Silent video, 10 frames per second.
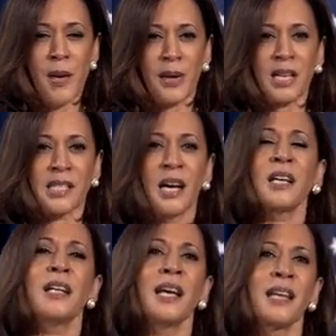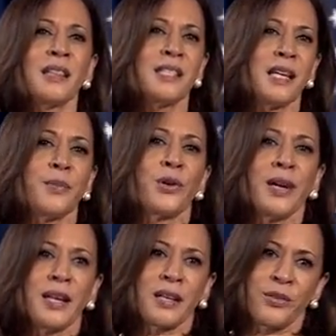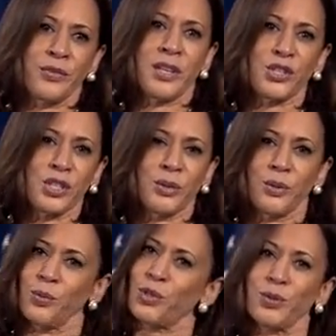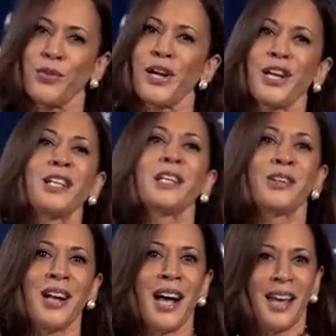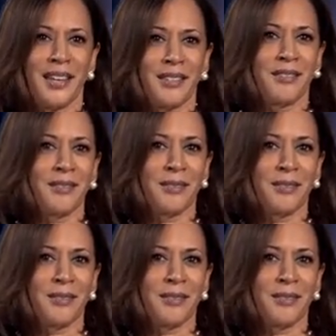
Because unlike the Democratic Convention, which was very clear-eyed